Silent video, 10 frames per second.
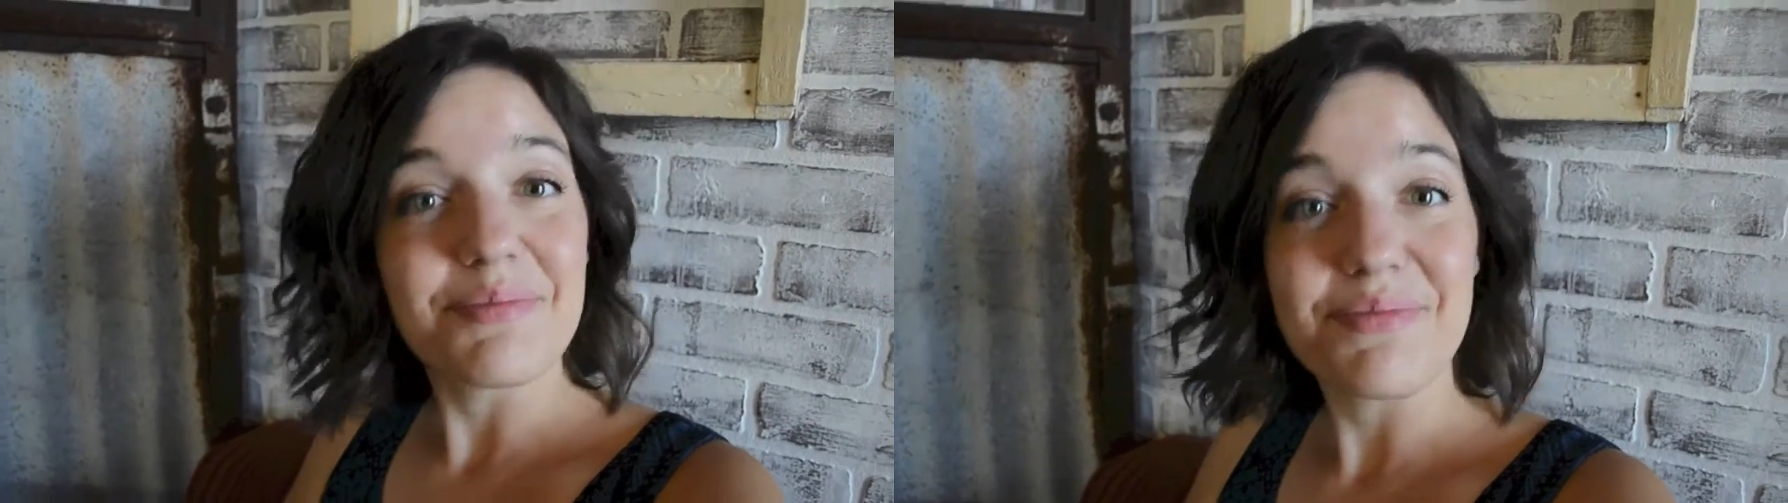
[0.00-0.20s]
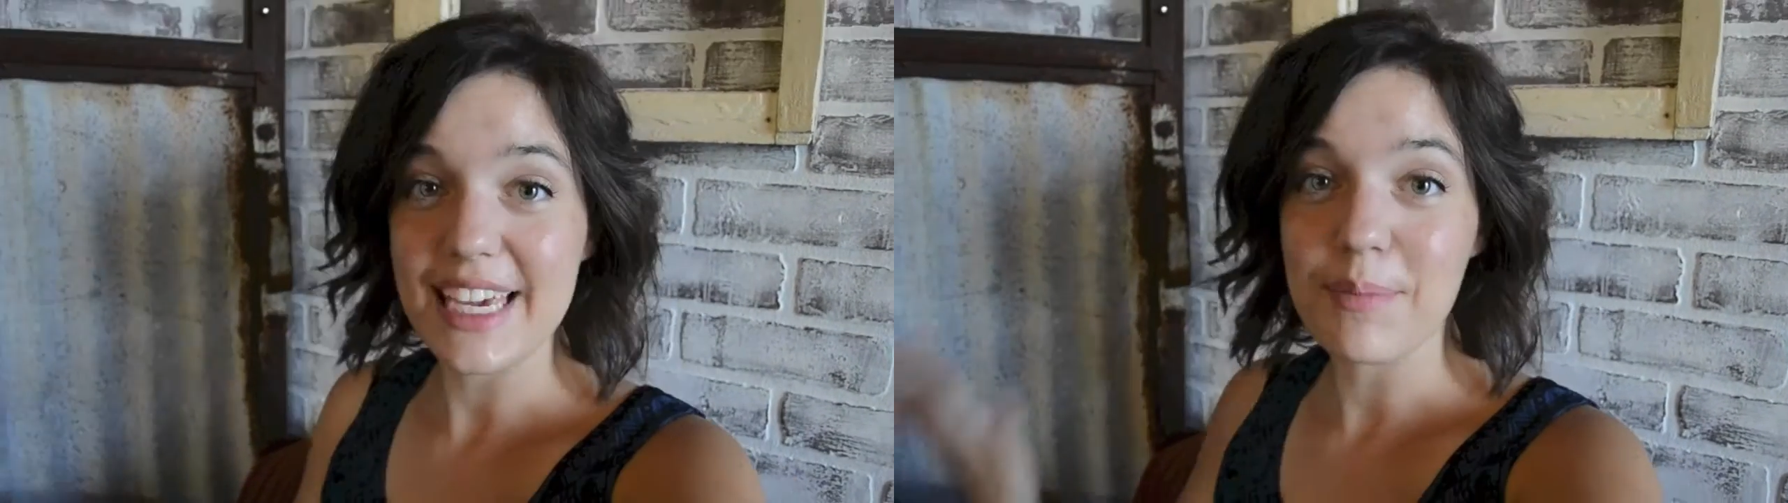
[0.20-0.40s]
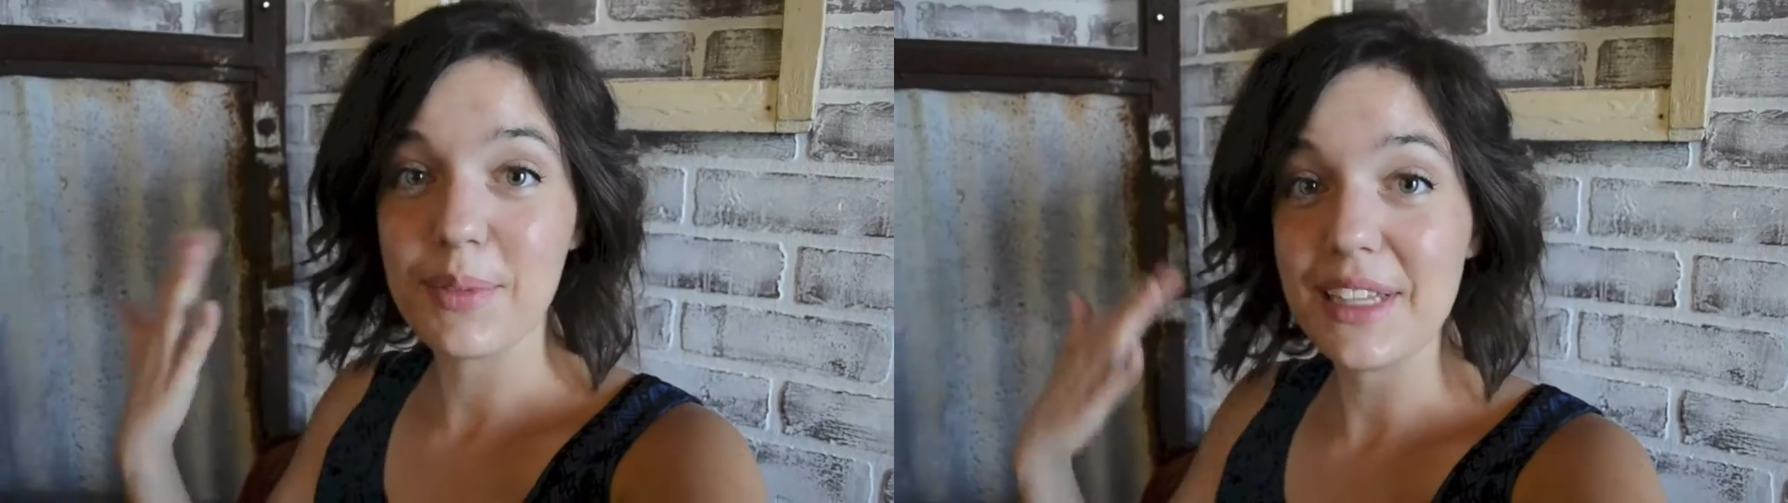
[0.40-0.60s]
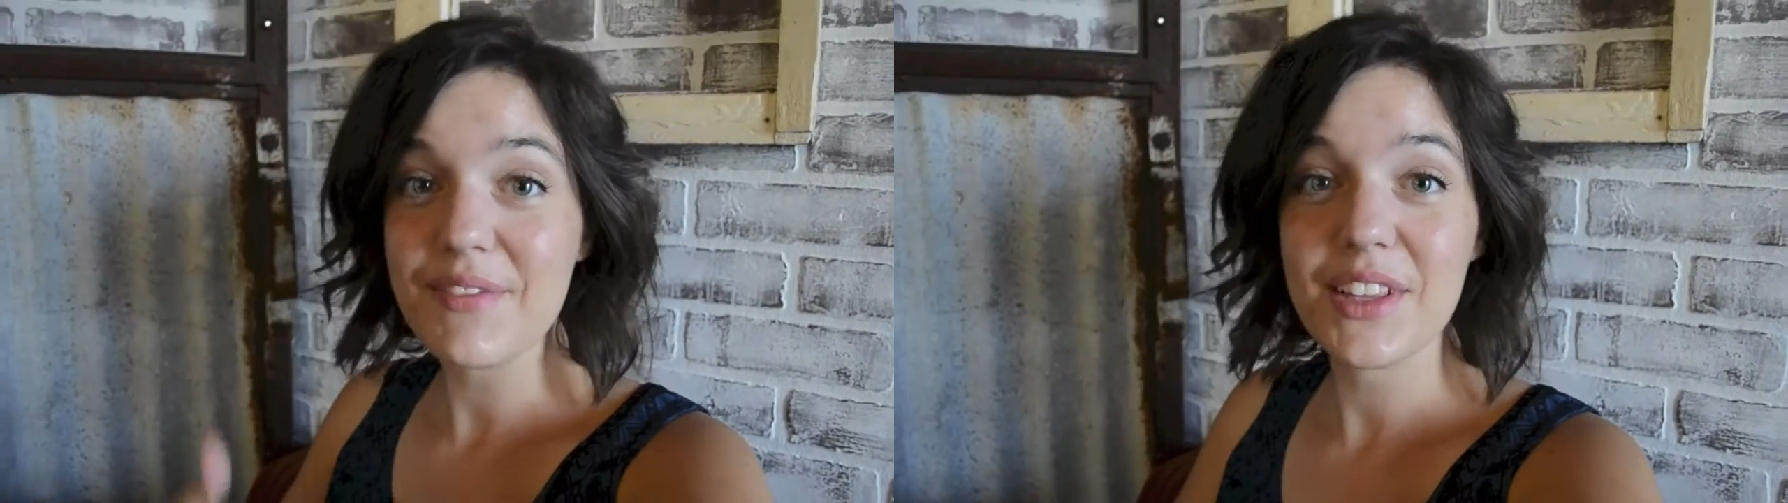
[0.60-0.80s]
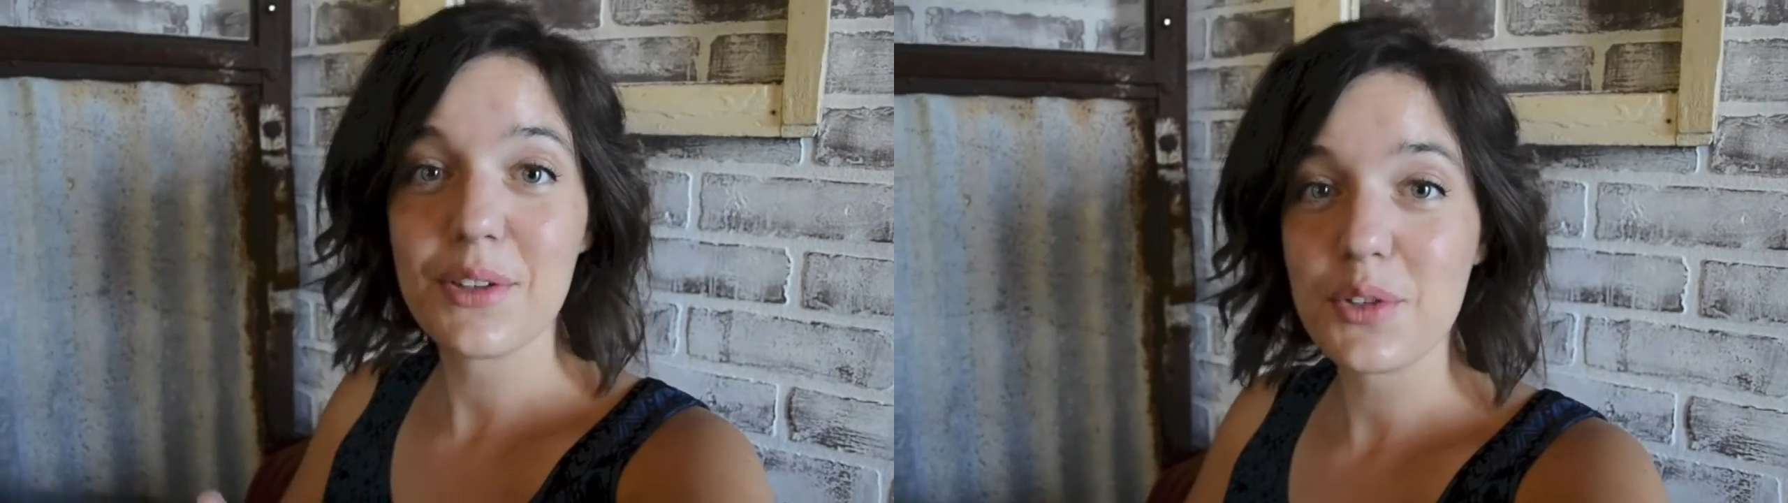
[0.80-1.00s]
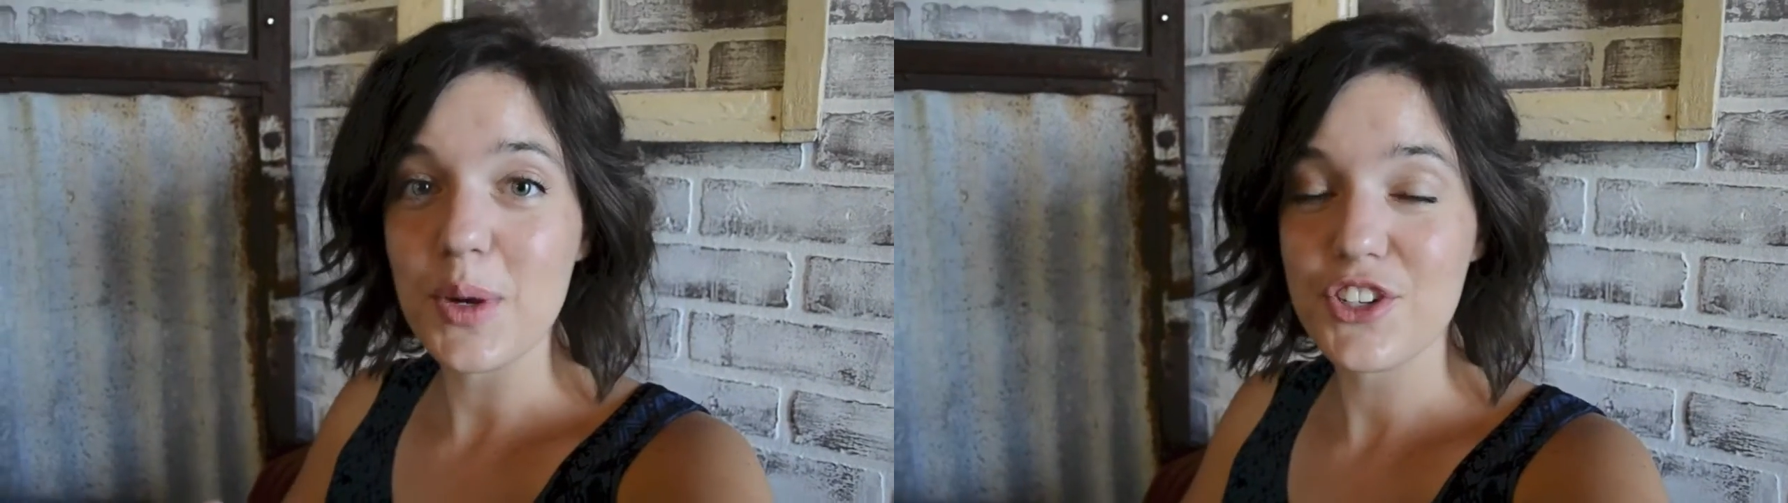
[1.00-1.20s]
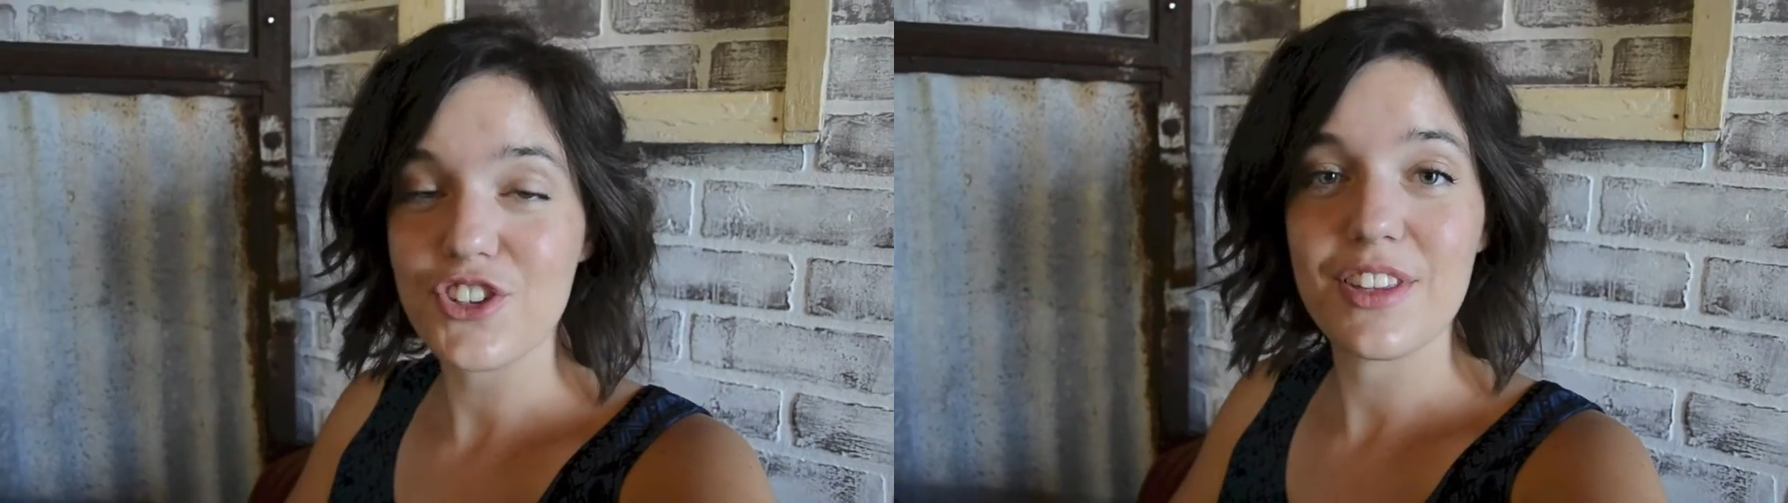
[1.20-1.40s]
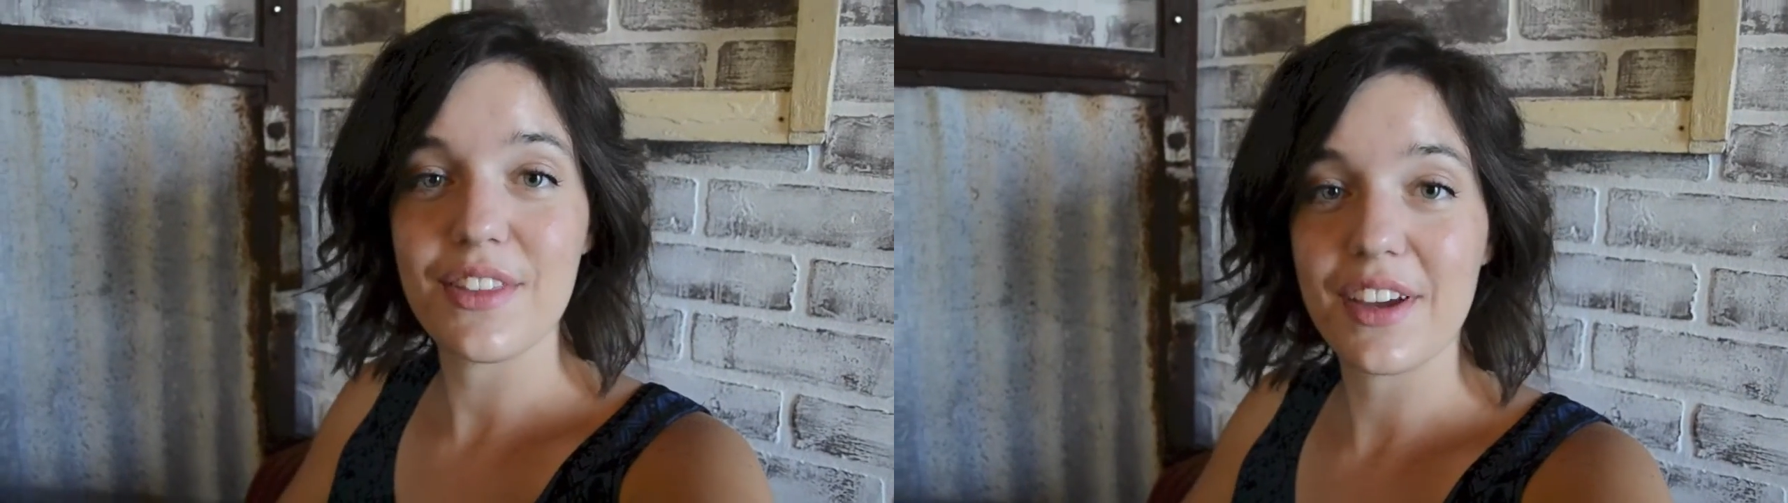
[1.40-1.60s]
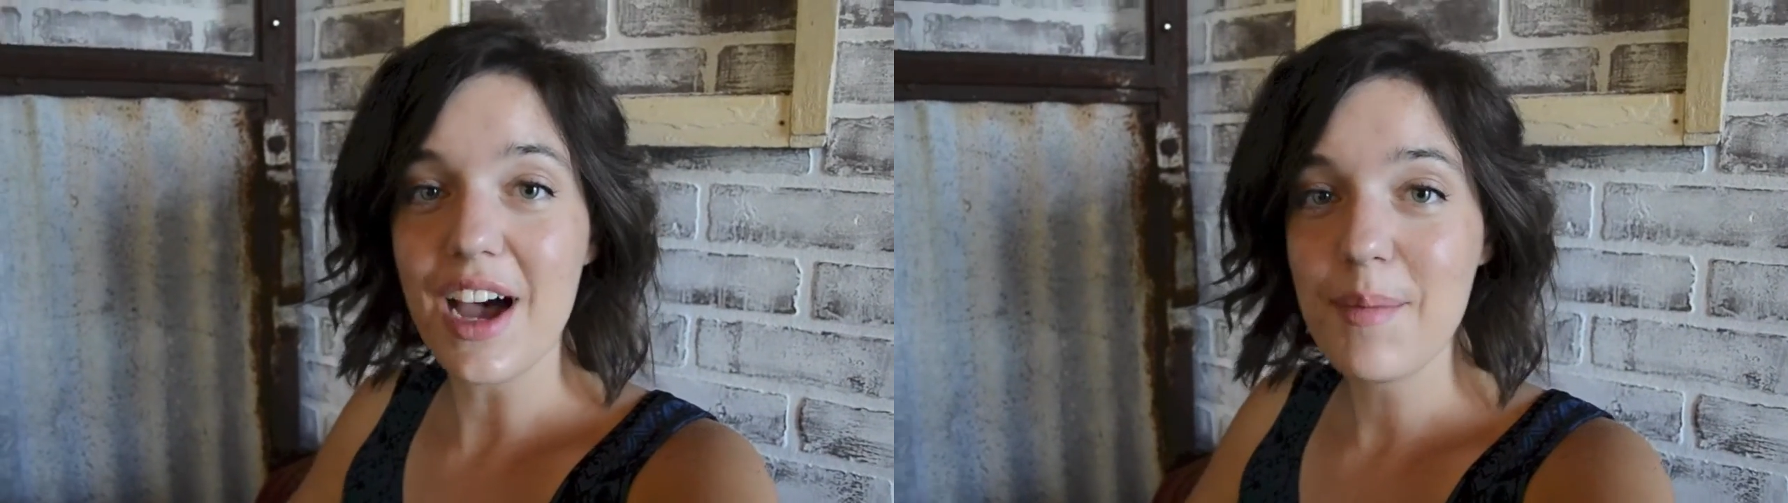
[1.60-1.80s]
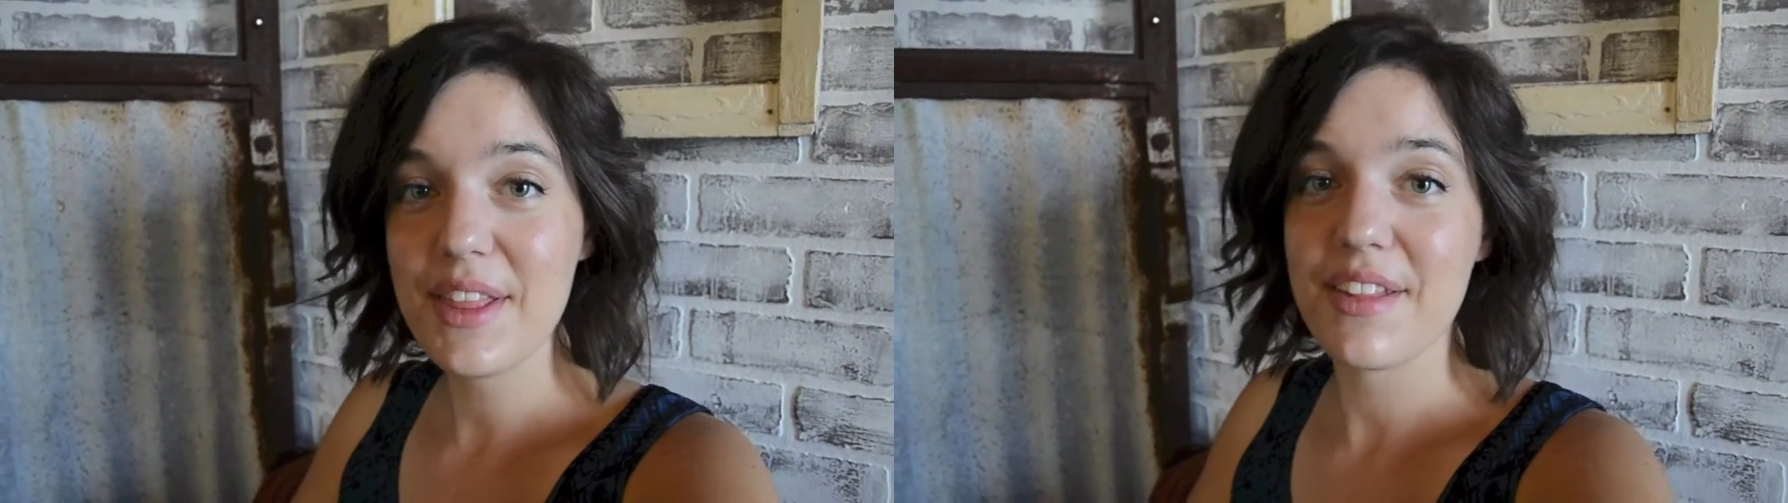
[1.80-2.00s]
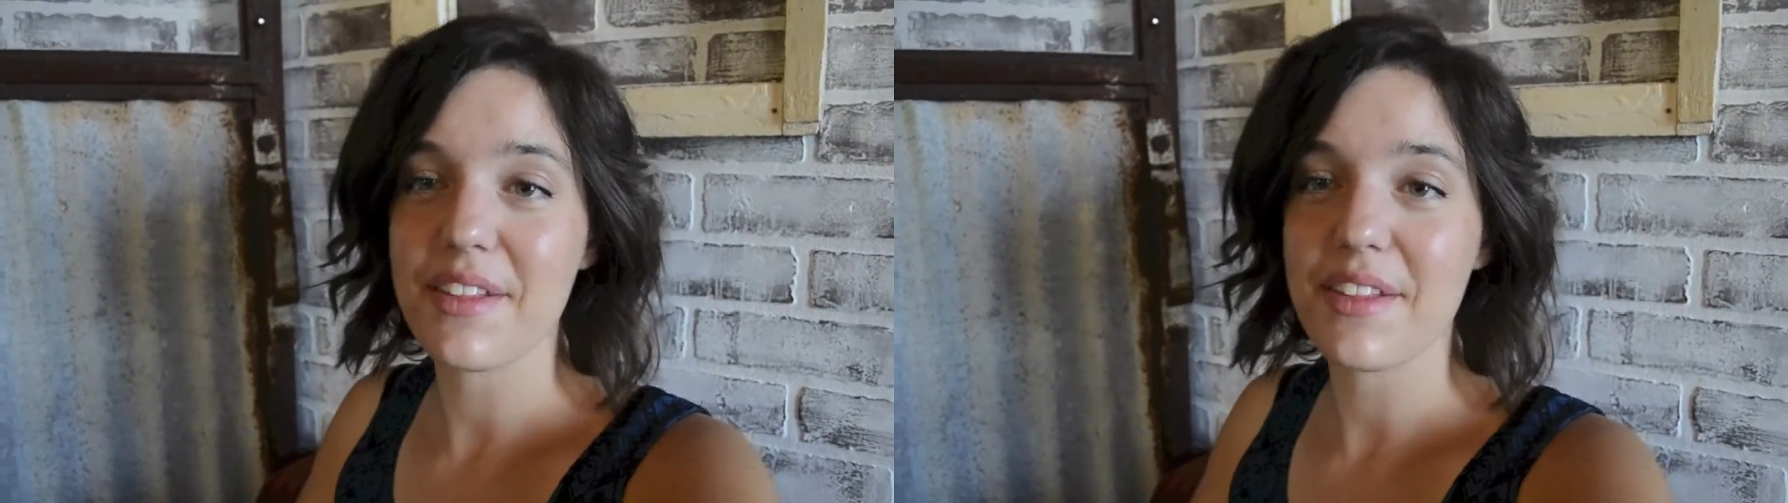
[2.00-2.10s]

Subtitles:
Keep leaving those questions in the comments